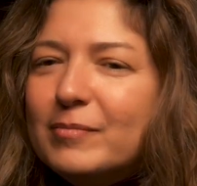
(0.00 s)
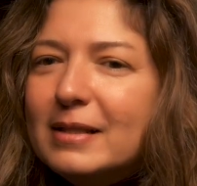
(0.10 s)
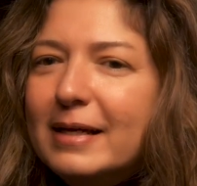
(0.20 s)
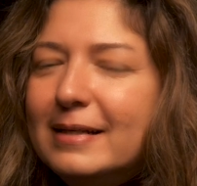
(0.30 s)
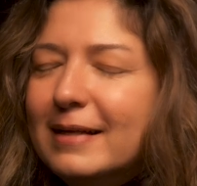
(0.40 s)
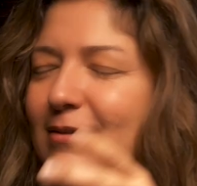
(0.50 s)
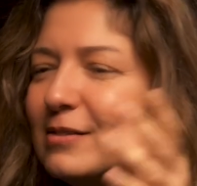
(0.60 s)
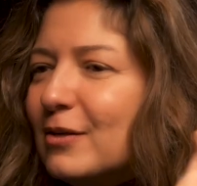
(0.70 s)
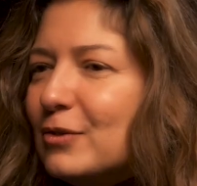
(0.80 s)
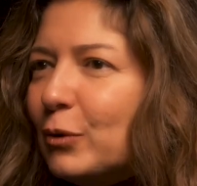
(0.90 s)
from the lady
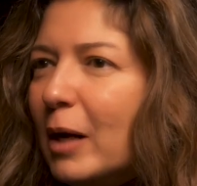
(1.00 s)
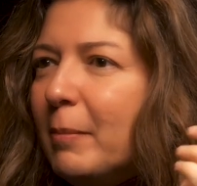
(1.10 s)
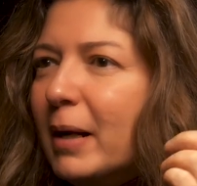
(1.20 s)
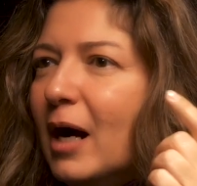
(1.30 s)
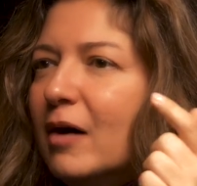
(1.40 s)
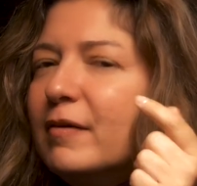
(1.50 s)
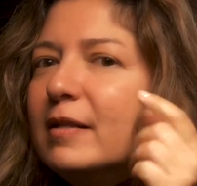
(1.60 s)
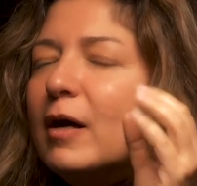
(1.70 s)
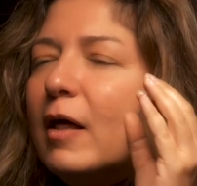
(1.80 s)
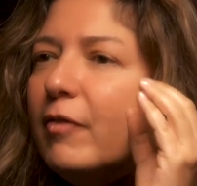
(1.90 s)
downstairs or grabbing my
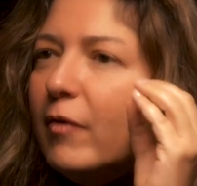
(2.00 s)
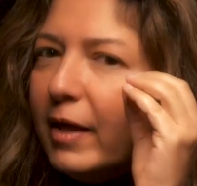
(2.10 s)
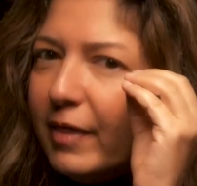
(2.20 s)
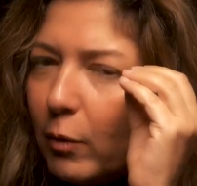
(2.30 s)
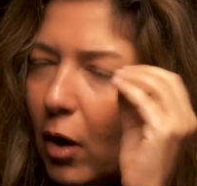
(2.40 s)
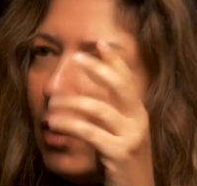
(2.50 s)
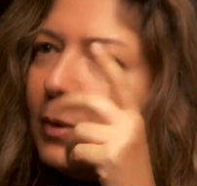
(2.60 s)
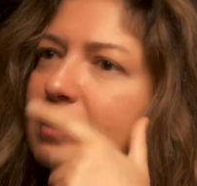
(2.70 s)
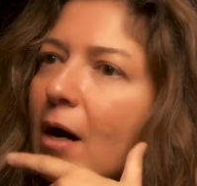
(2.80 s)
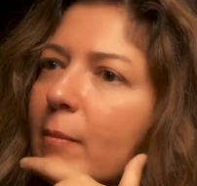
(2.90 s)
coffee, they will
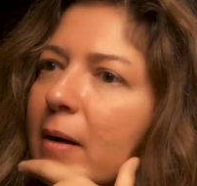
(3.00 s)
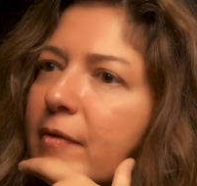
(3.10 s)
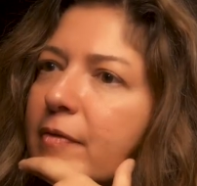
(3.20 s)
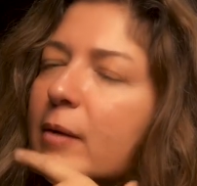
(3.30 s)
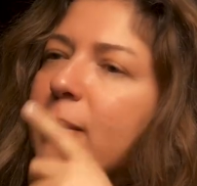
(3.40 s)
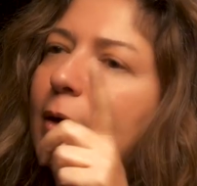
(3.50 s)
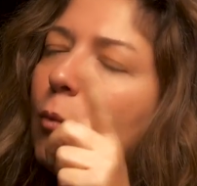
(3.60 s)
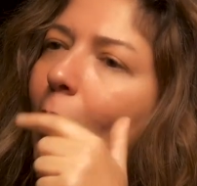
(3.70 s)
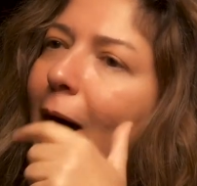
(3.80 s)
always comment. They'll be like,